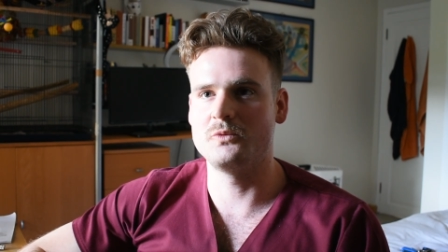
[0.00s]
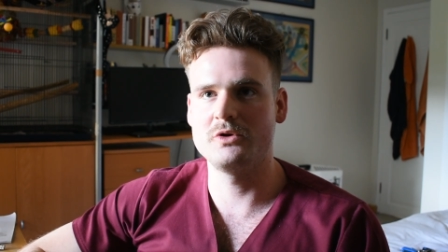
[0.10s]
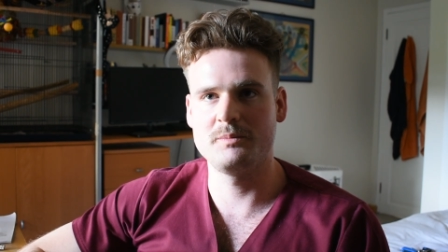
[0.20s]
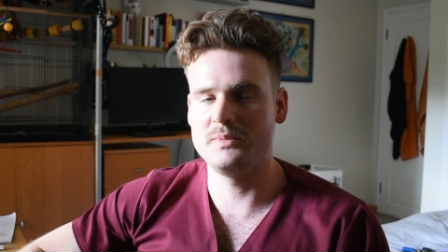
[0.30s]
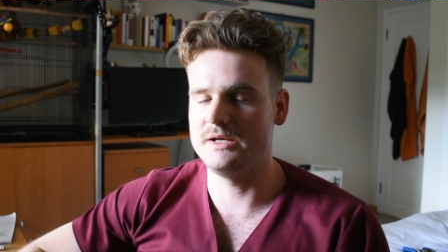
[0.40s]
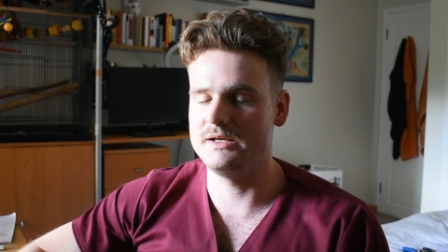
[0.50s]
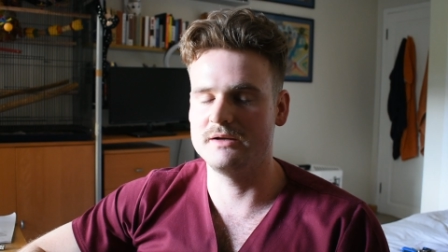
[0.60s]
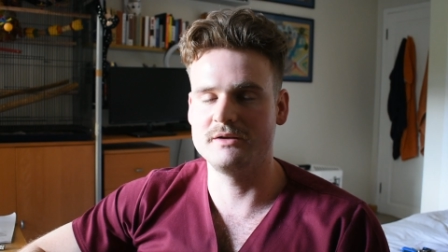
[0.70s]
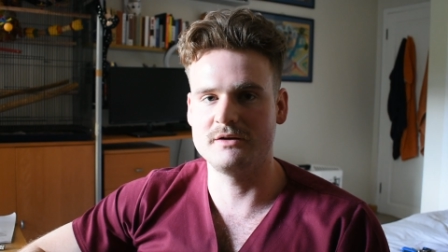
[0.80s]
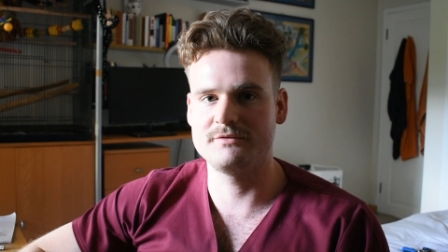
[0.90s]
would be
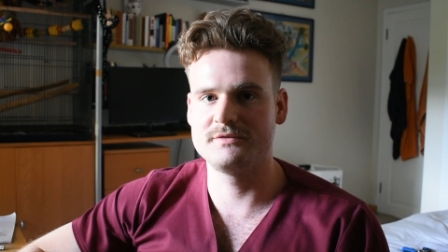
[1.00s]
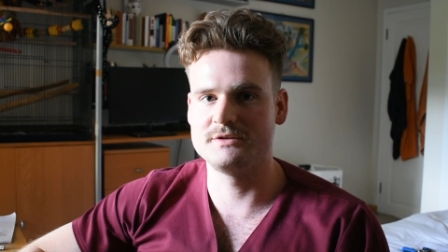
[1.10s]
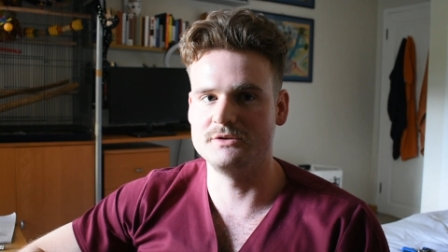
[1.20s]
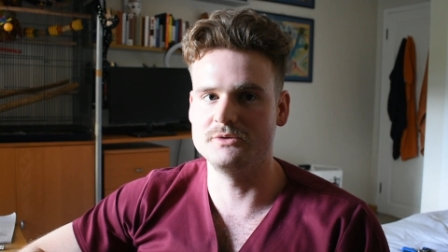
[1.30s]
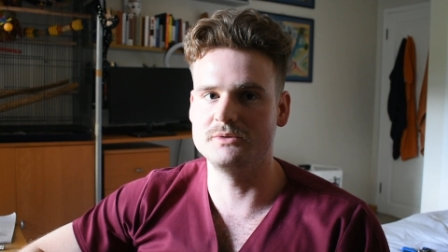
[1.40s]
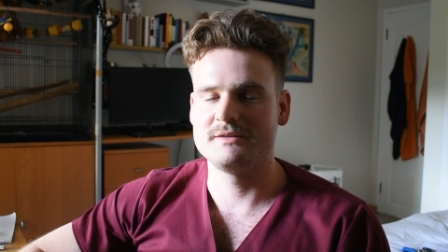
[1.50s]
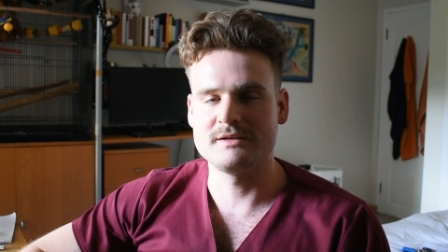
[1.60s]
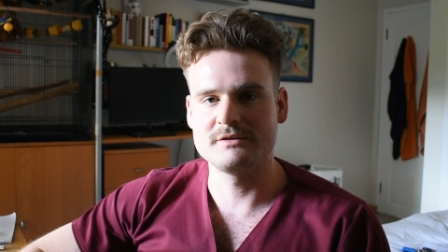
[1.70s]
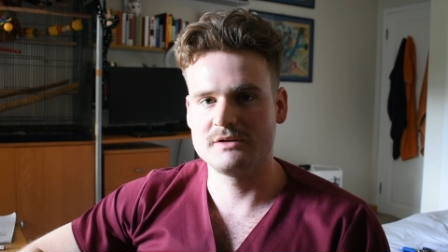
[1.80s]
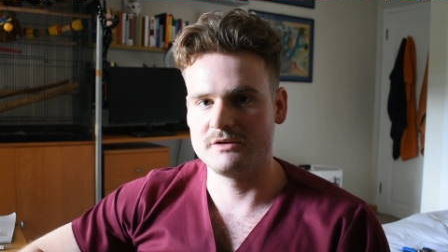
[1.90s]
enough to
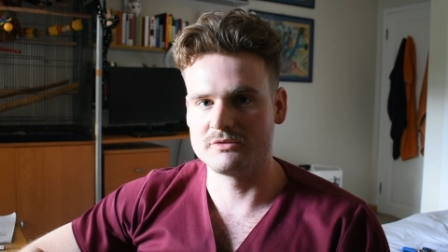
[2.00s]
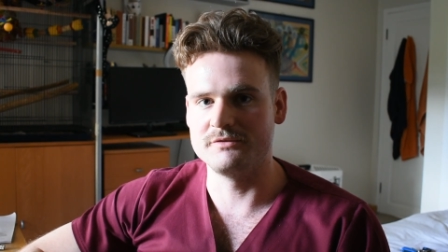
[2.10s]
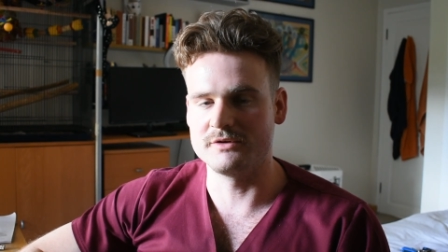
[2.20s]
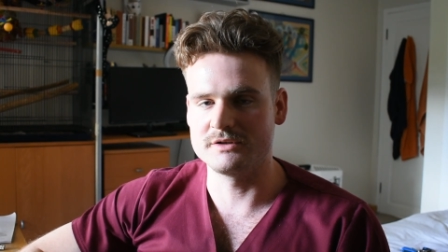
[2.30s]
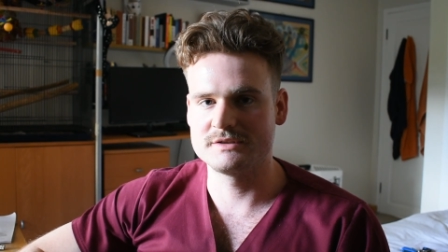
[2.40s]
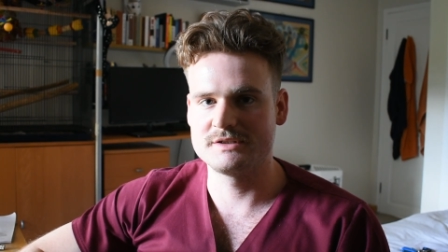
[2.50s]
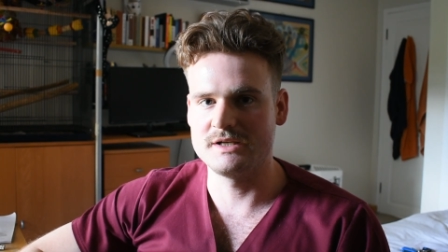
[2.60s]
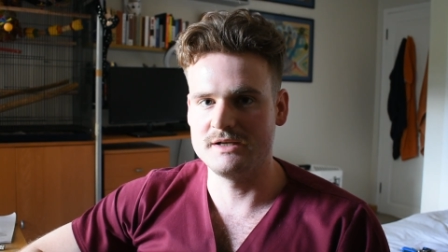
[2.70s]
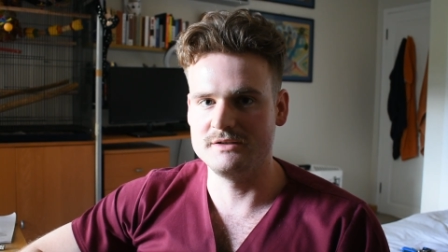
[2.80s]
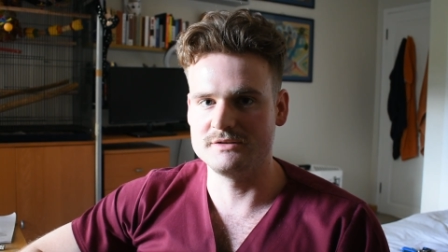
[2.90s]
essentially reverse
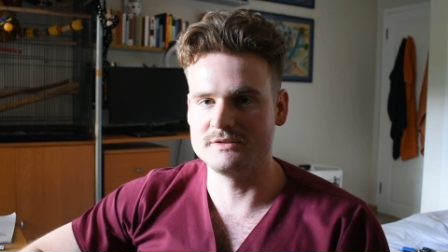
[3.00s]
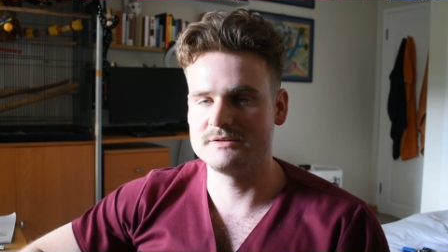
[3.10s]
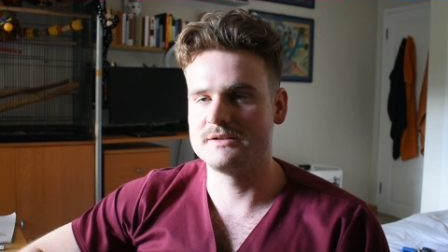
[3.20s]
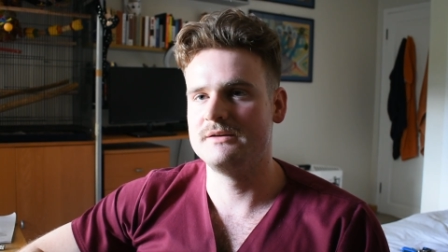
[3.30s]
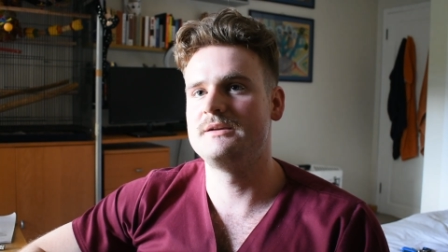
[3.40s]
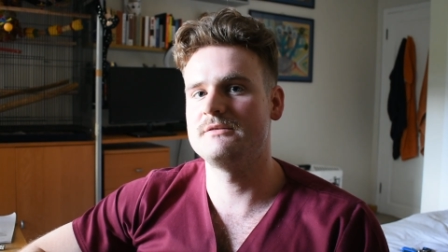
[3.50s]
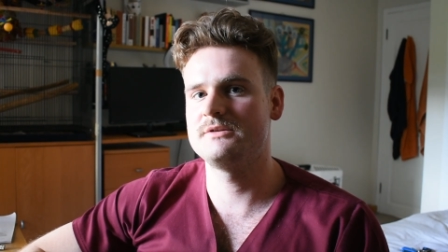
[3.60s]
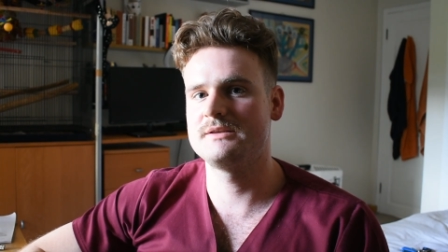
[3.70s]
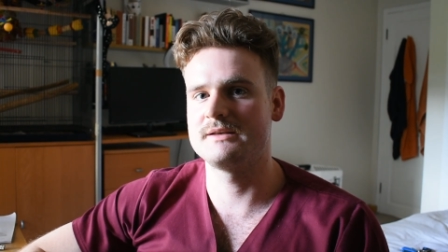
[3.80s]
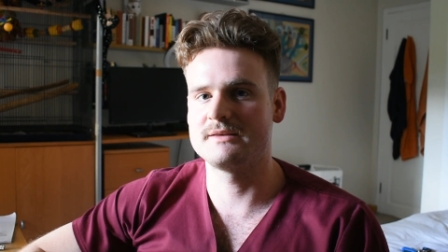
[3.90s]
changes,
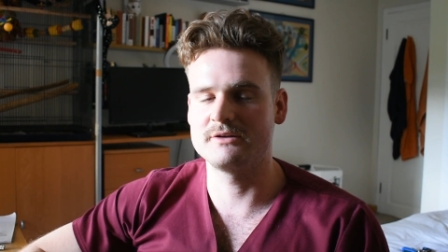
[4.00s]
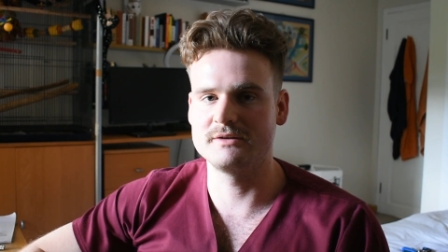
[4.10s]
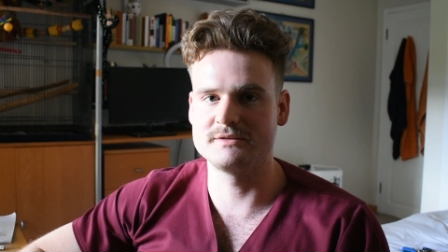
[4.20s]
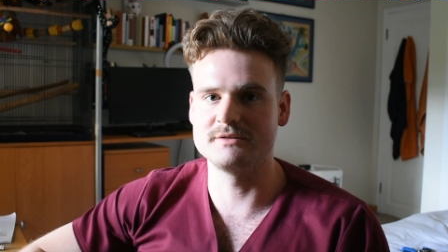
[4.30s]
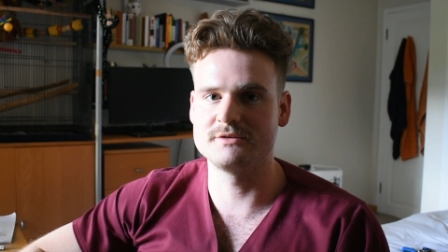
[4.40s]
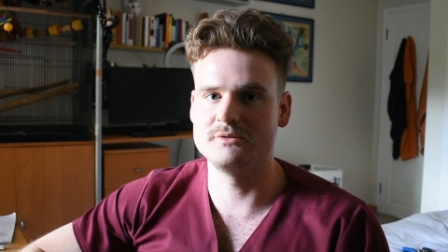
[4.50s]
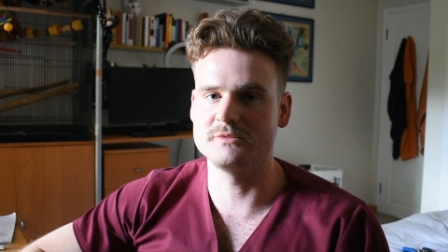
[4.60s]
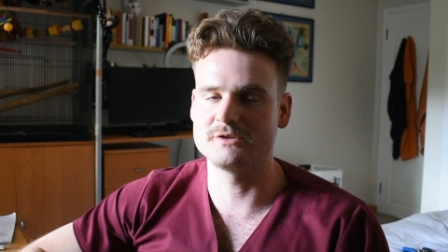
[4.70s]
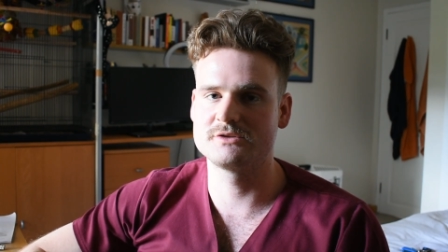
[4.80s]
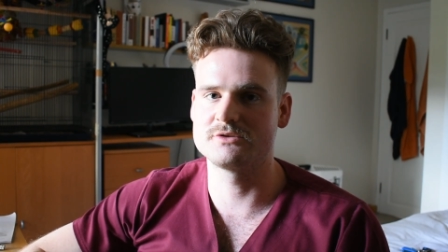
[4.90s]
given that there isn't too
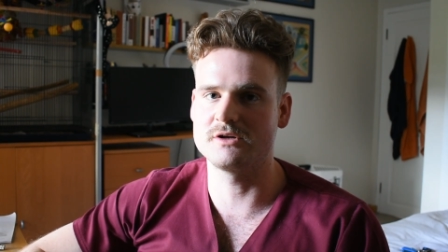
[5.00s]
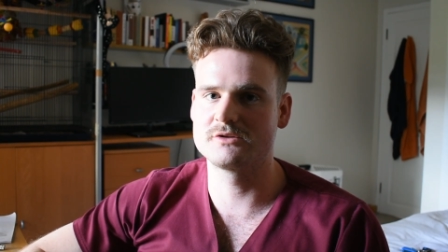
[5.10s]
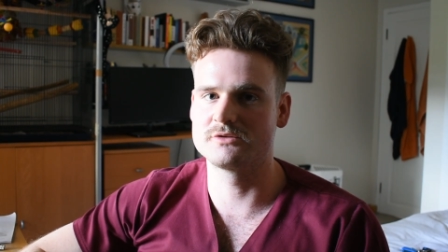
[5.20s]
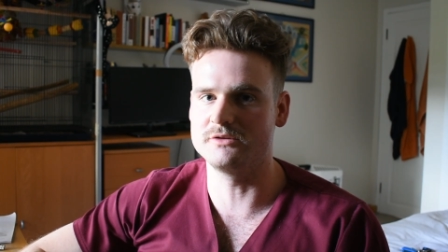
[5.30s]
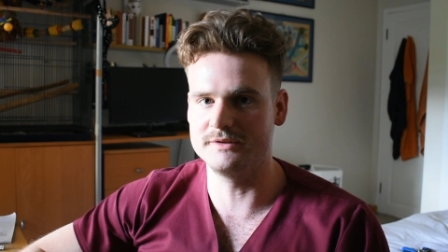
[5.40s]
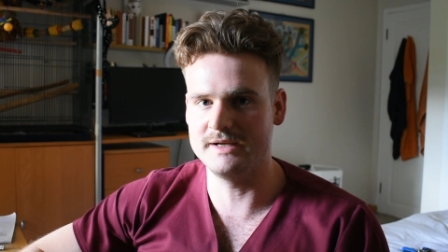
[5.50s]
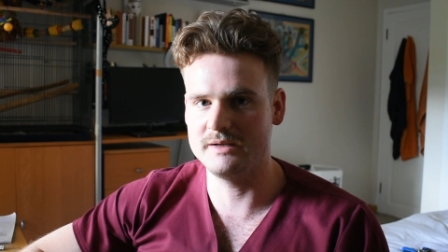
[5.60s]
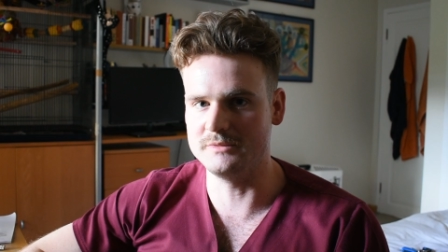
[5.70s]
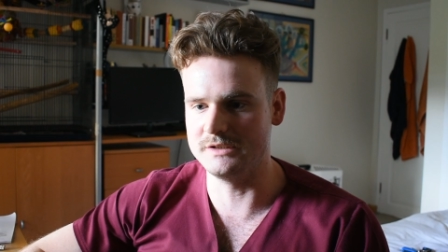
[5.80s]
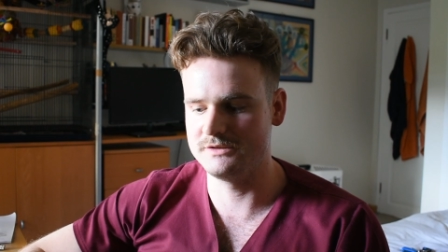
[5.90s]
much structural
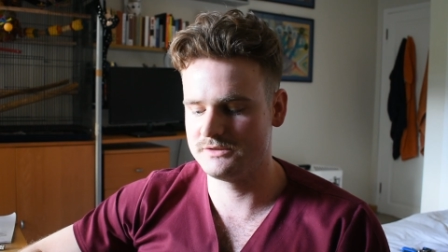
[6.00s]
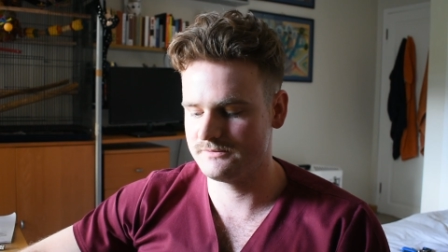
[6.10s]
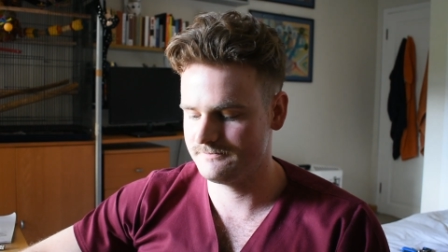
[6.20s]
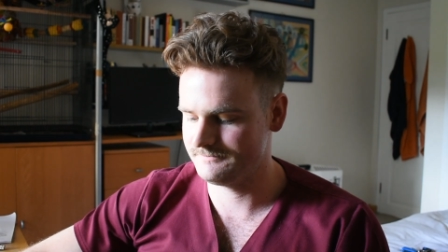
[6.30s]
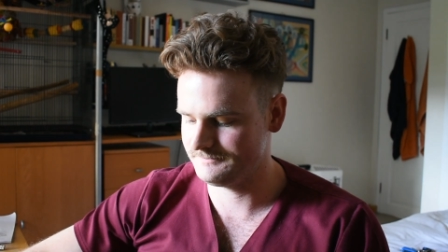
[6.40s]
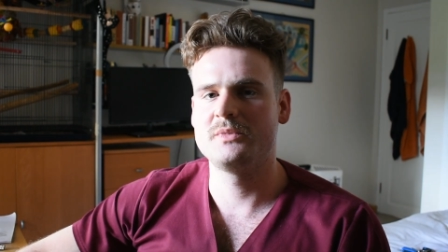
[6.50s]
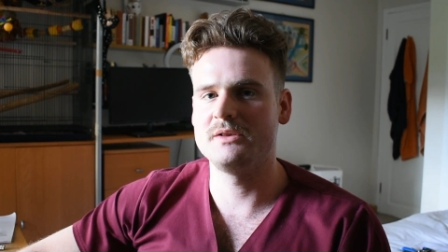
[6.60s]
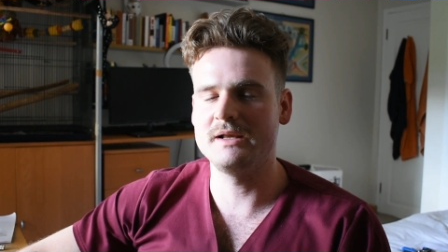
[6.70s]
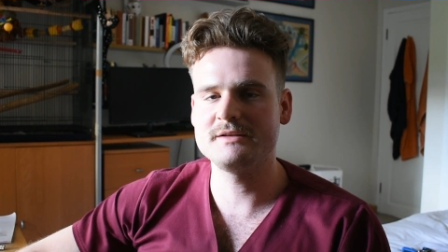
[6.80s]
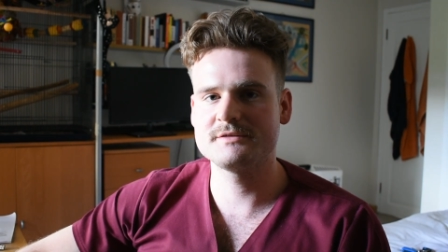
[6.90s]
damage. But
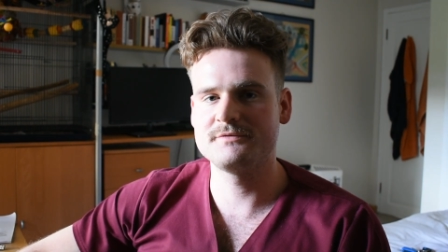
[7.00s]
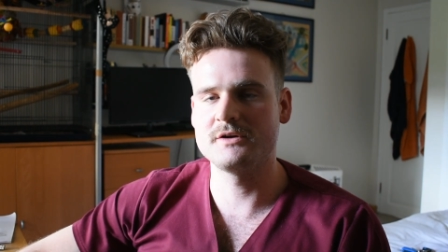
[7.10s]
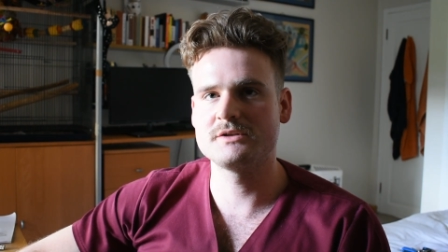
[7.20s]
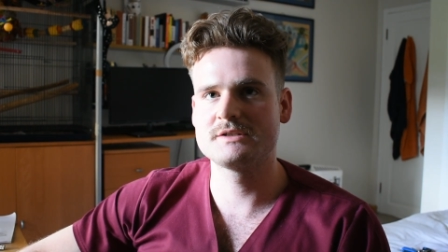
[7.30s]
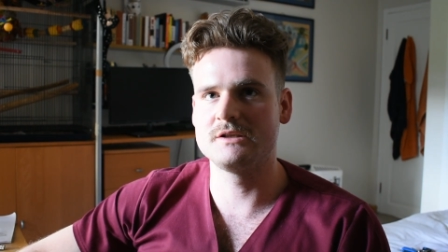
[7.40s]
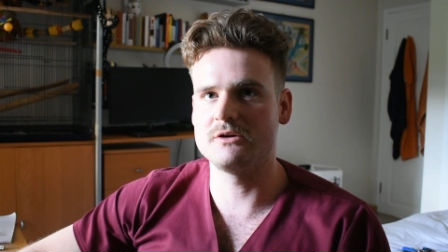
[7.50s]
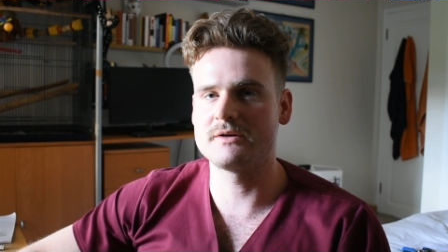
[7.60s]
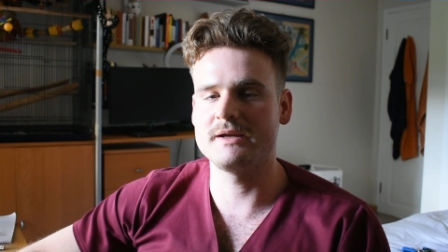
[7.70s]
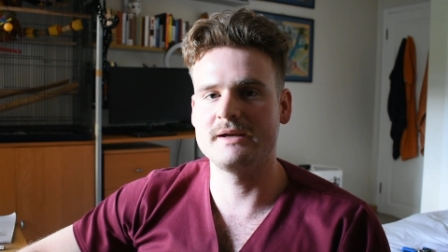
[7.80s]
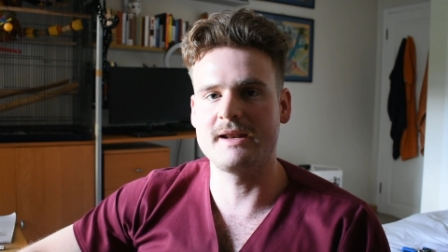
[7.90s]
let's first
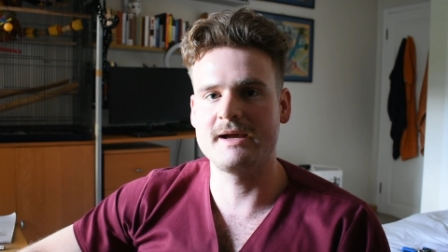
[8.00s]
look at